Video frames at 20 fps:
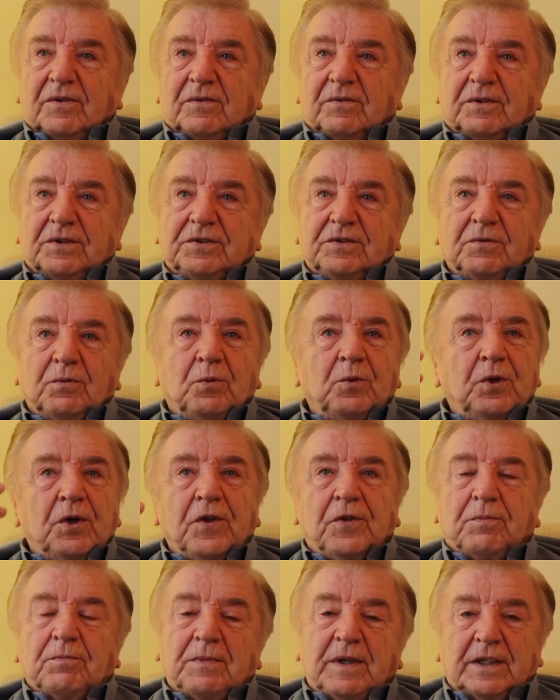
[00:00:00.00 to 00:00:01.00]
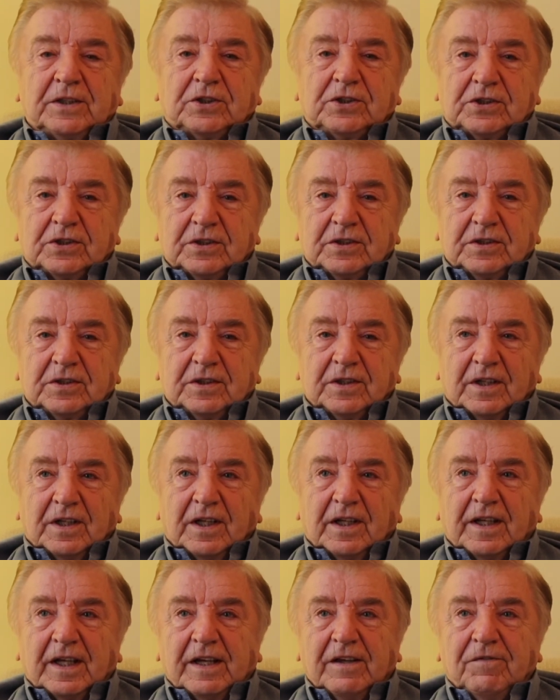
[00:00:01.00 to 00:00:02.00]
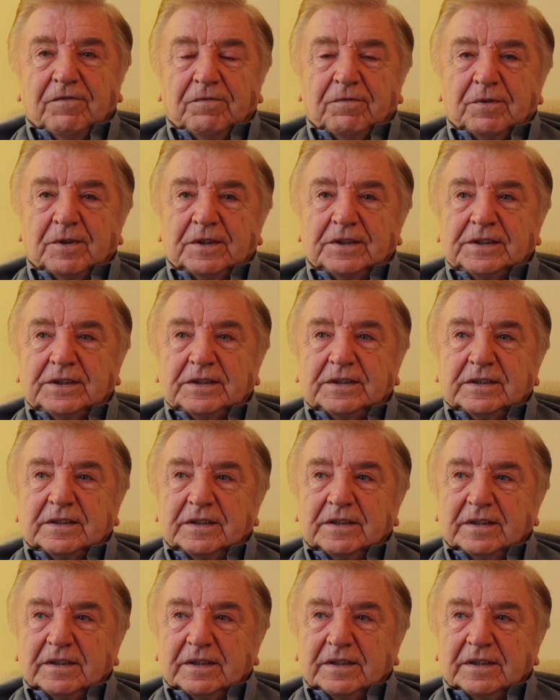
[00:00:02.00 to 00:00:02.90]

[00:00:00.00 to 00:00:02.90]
wasn't worth much. A life was,